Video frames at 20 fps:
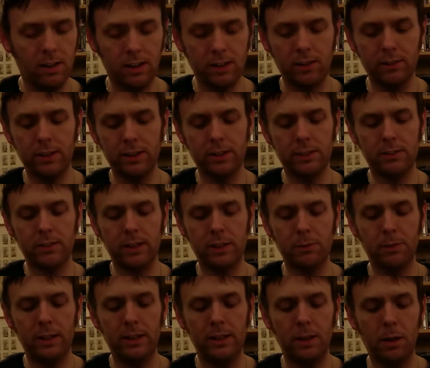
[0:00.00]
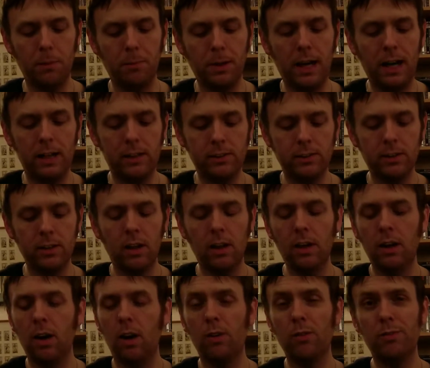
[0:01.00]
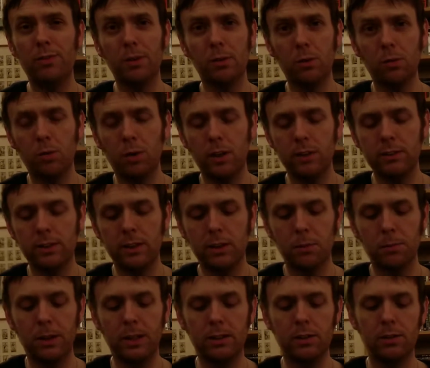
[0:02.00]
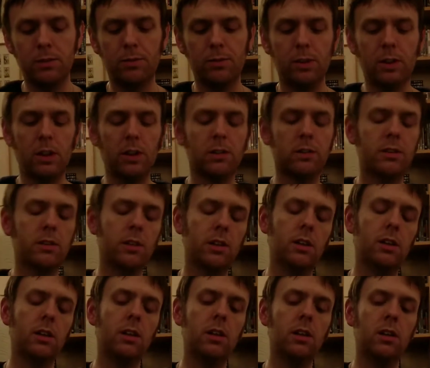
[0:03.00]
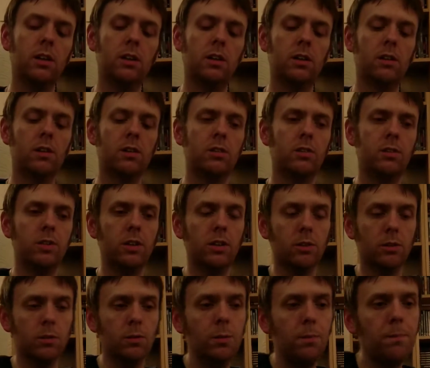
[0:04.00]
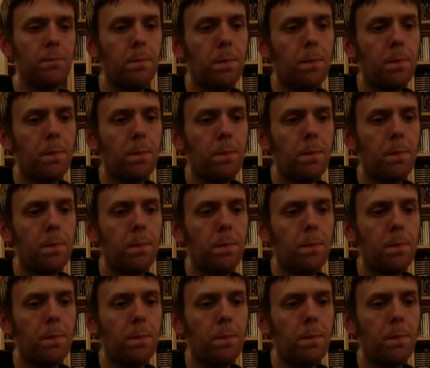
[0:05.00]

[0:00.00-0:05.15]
I don't think it's anywhere near a patch on film quality compared to the first 2.